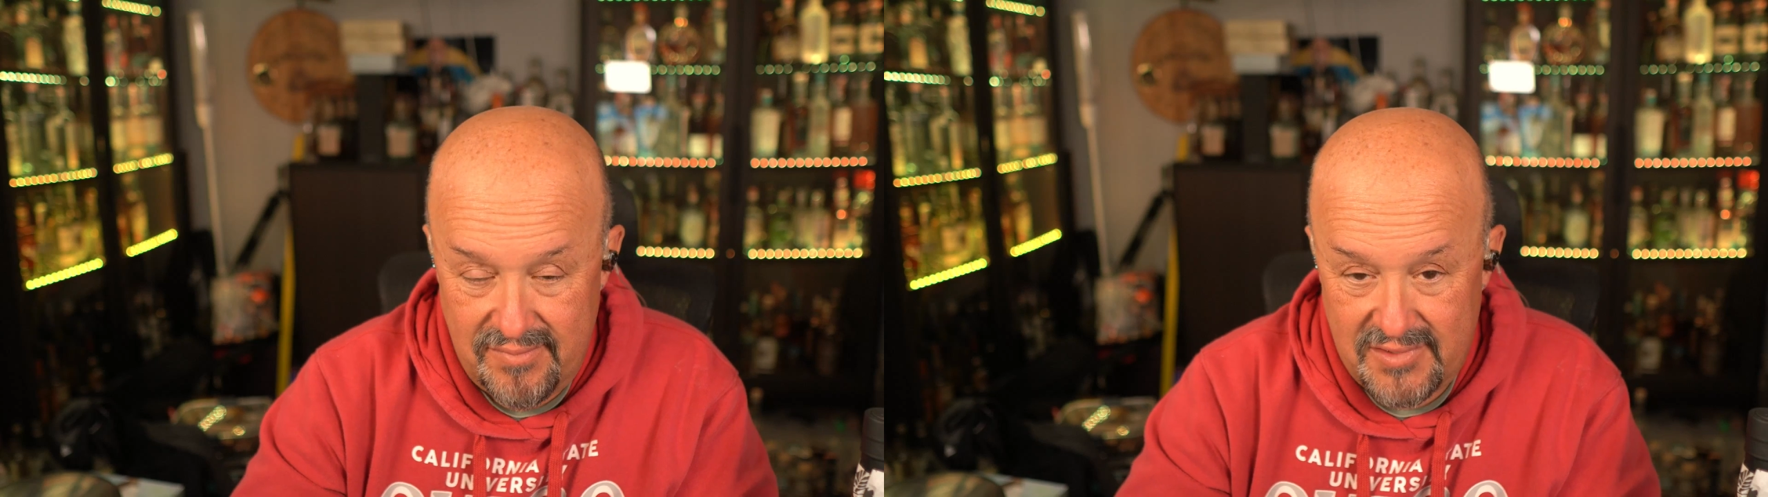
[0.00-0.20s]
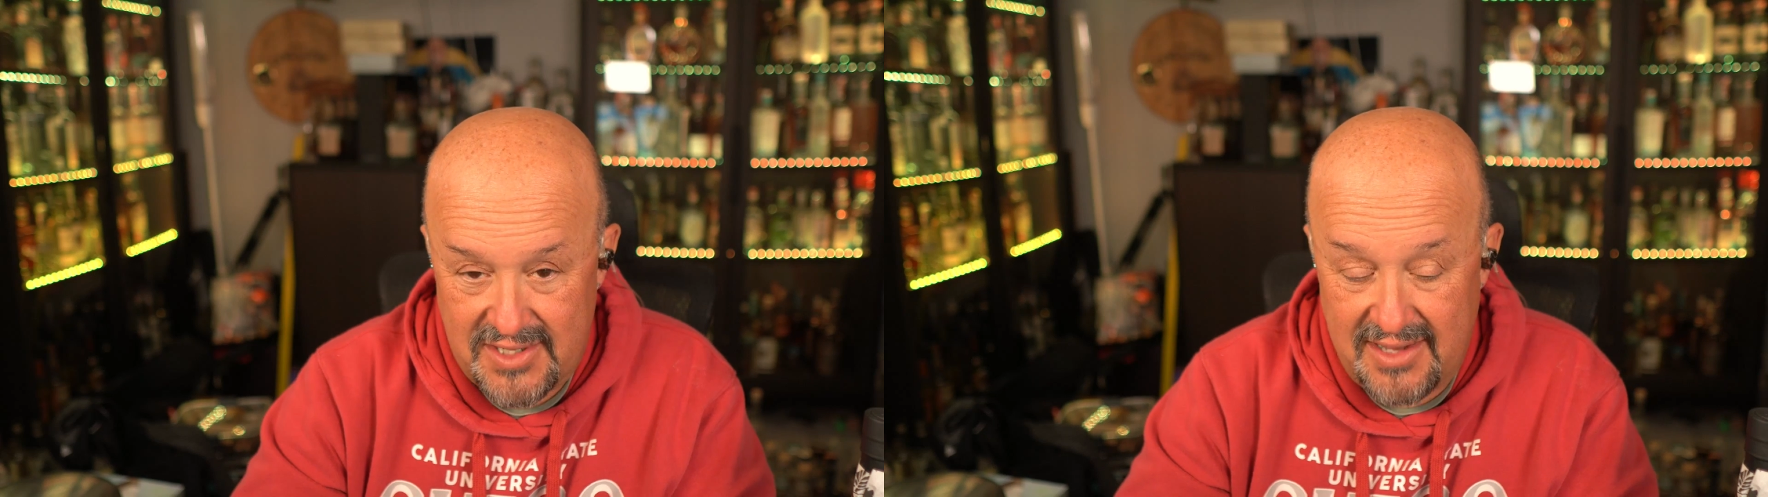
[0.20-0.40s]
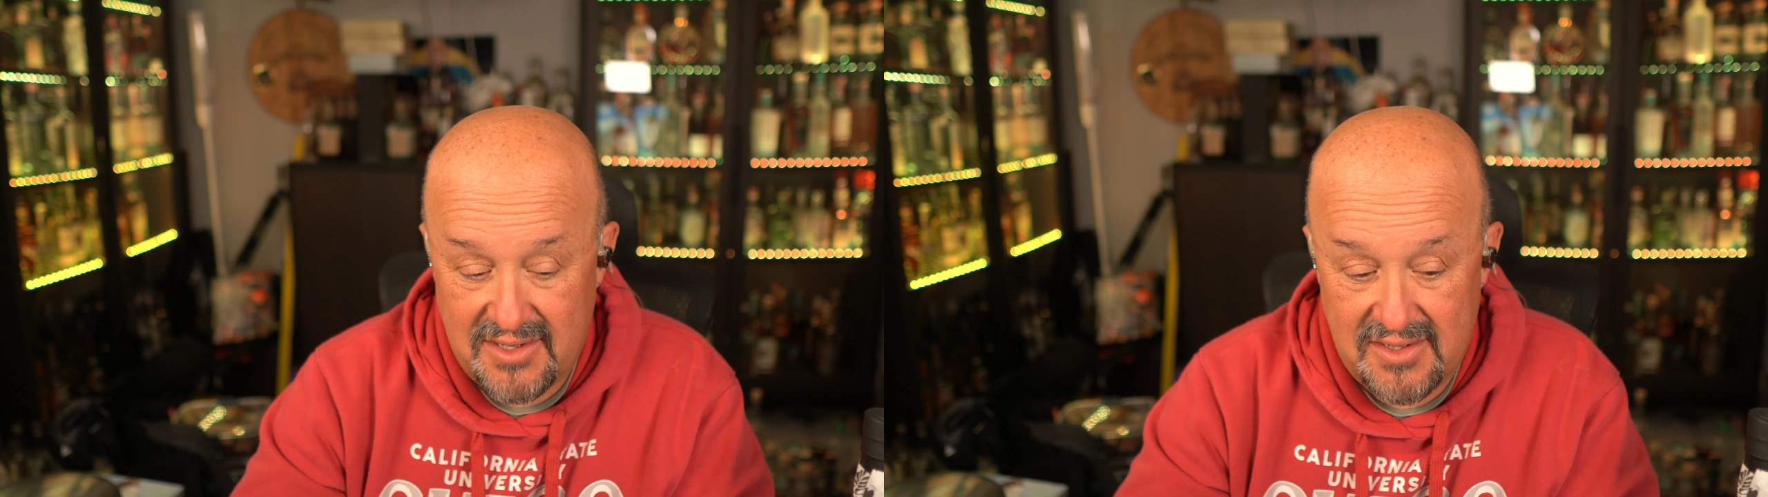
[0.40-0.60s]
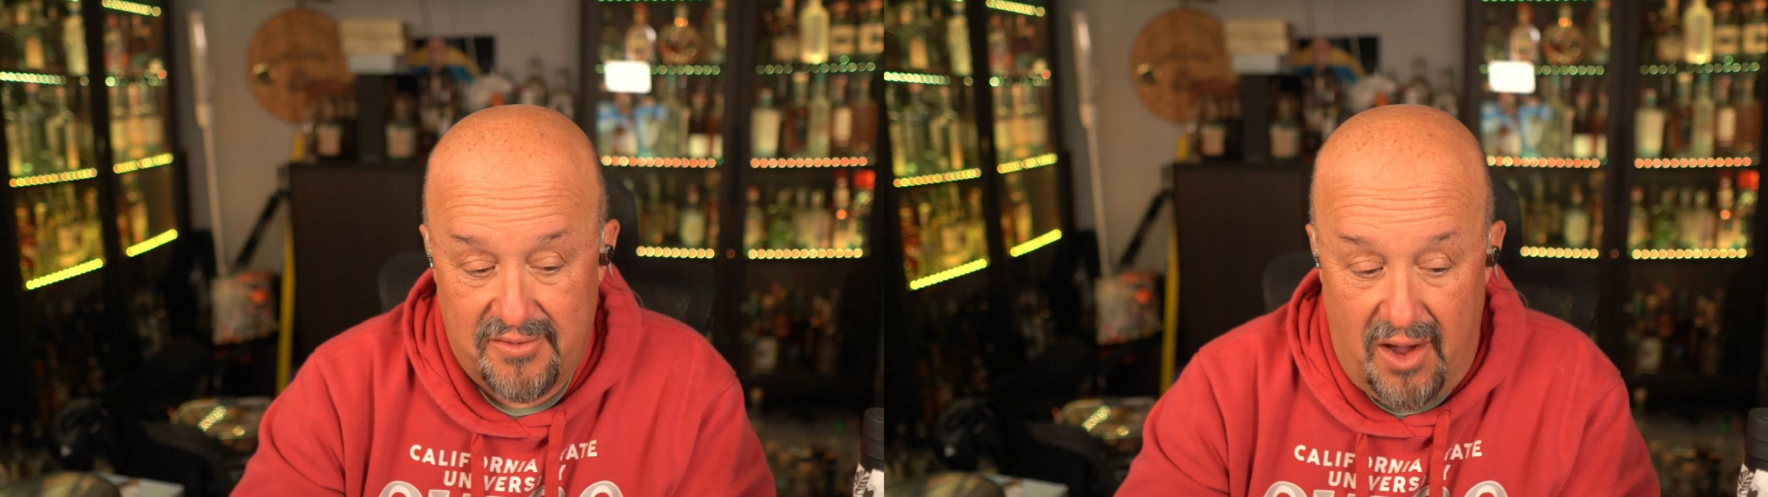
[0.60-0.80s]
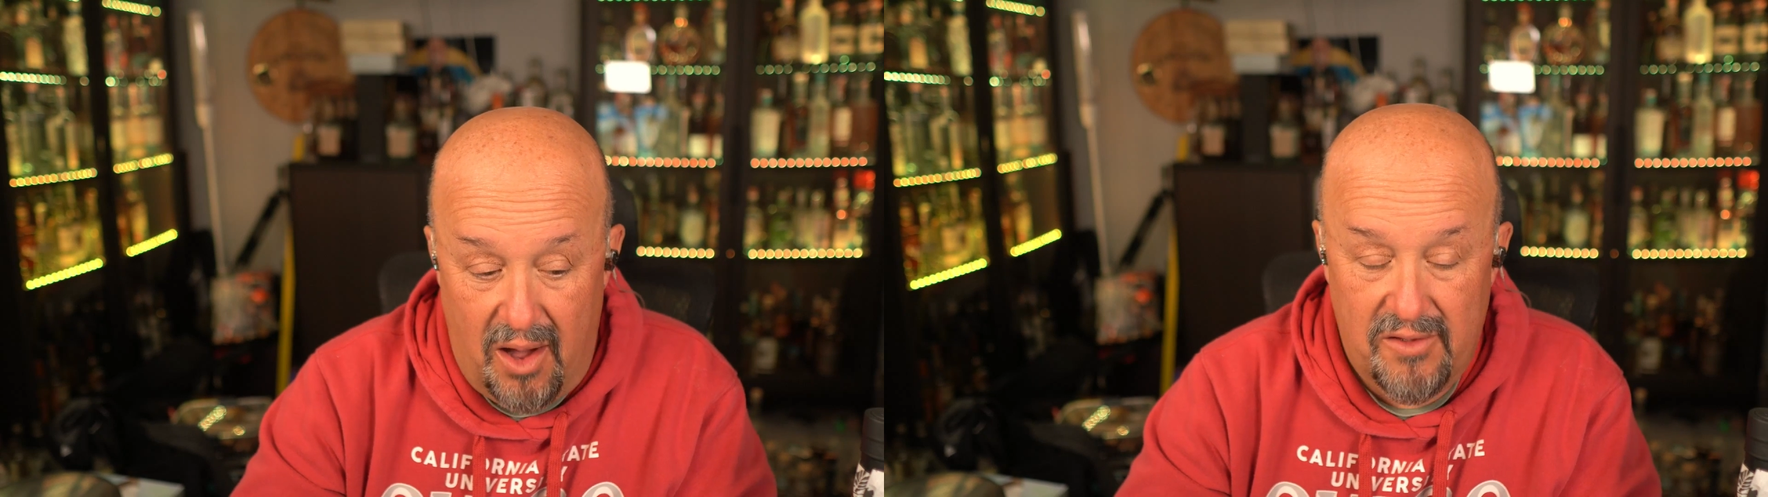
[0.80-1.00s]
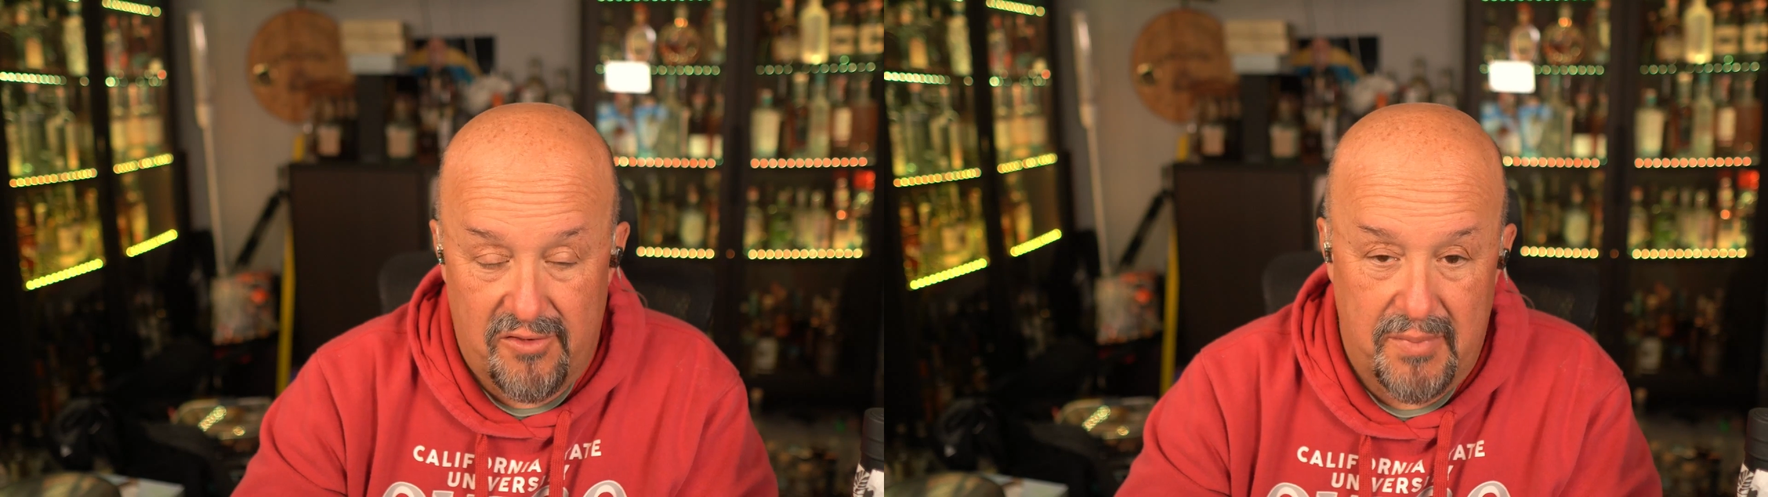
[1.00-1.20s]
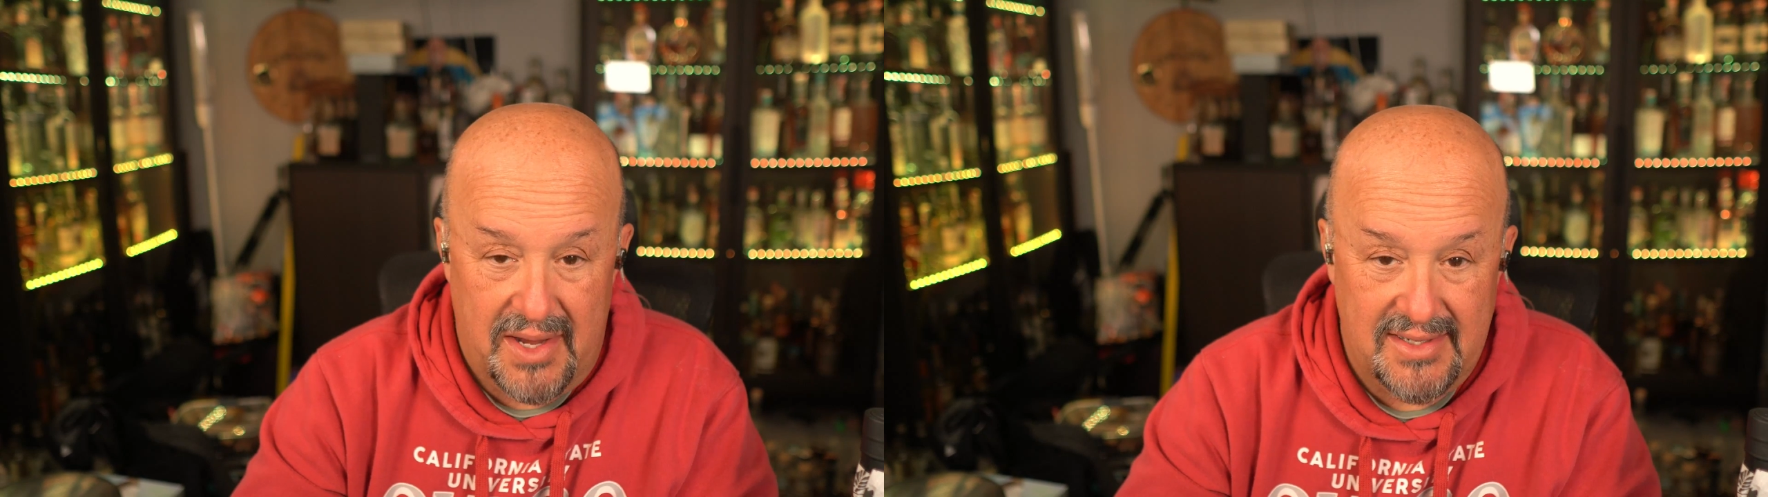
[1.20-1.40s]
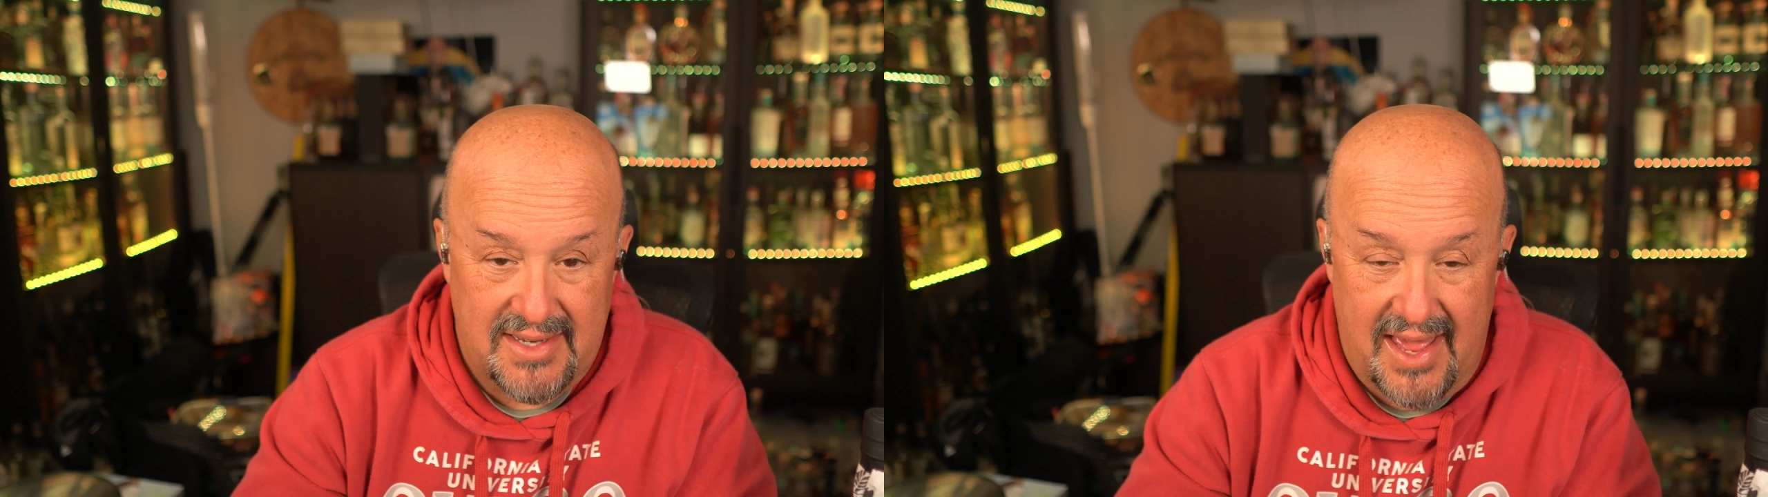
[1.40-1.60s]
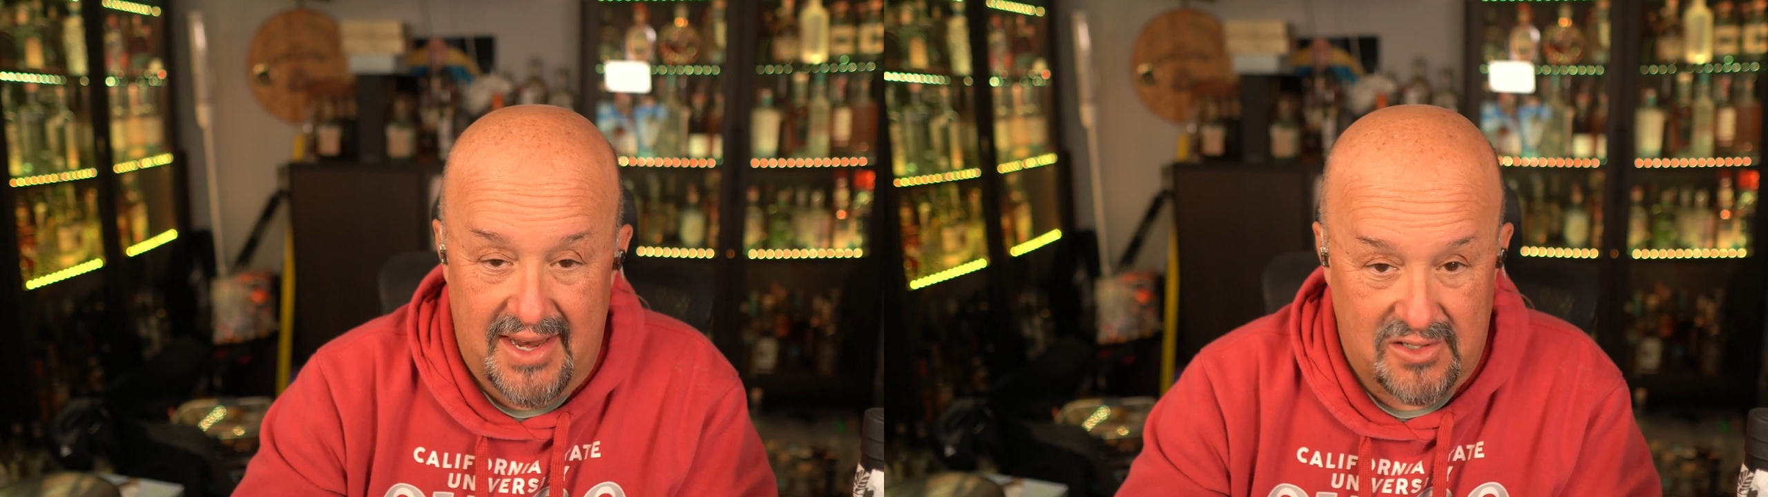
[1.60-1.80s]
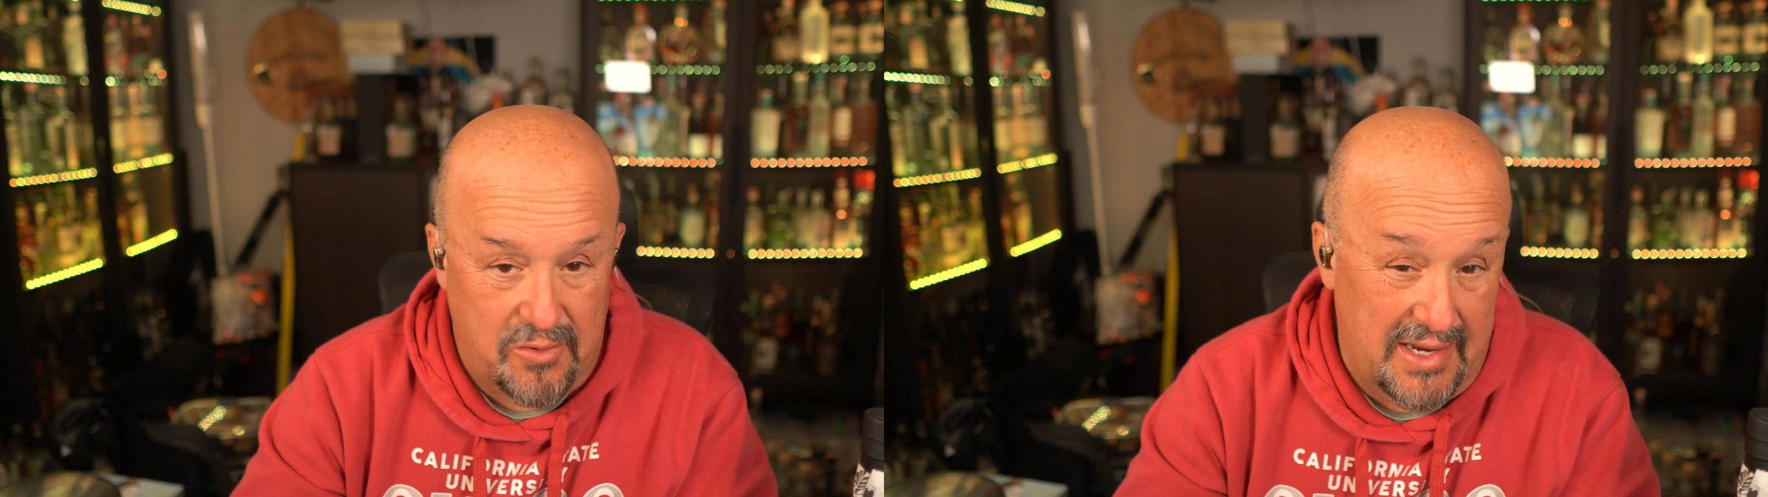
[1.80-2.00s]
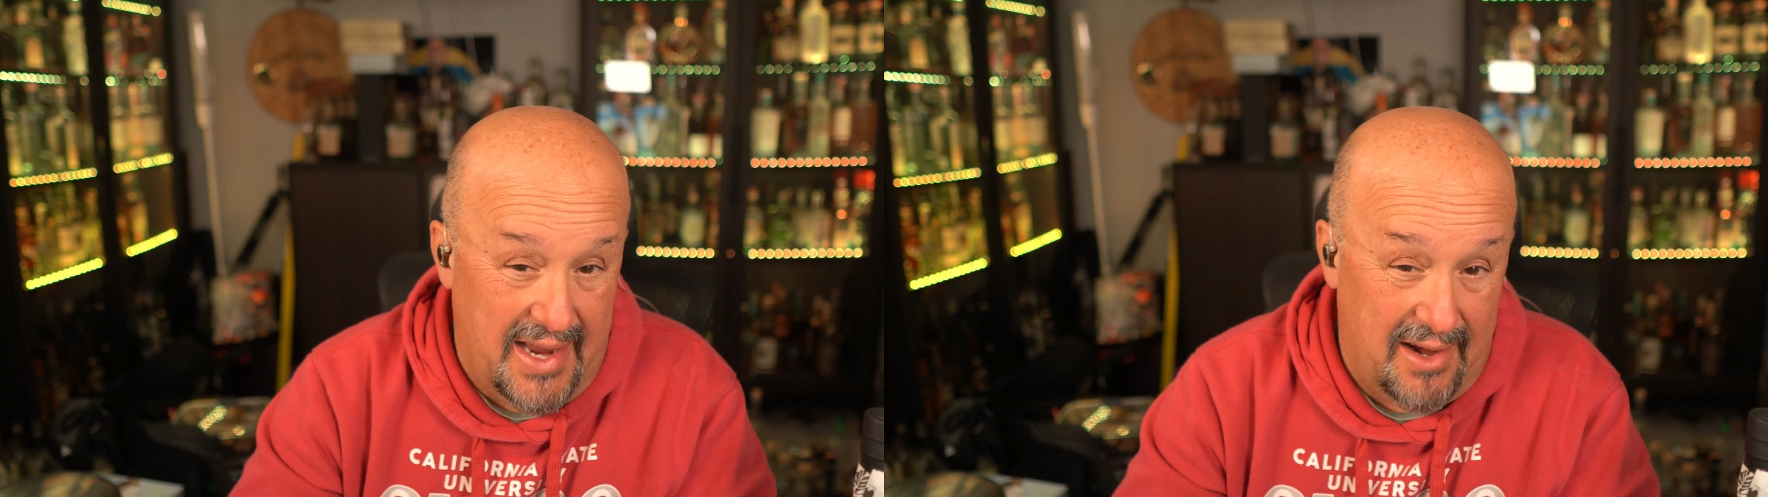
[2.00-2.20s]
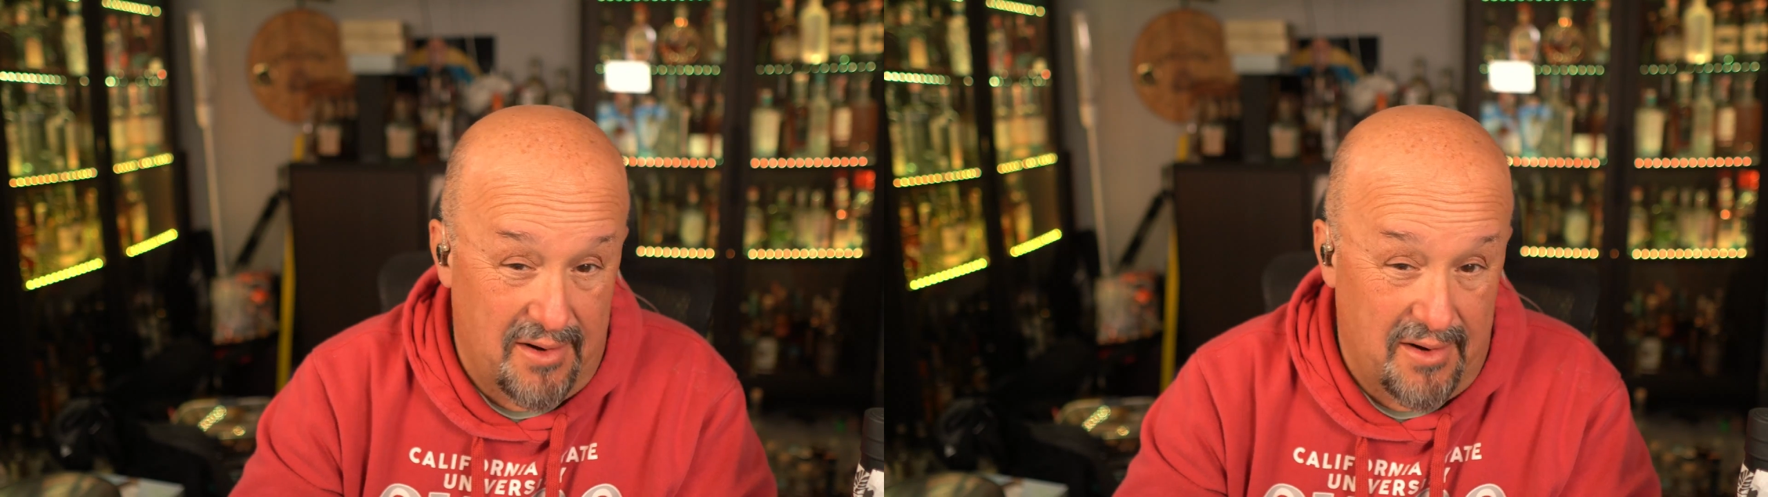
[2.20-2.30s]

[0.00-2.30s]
chances of all of them being dead in 28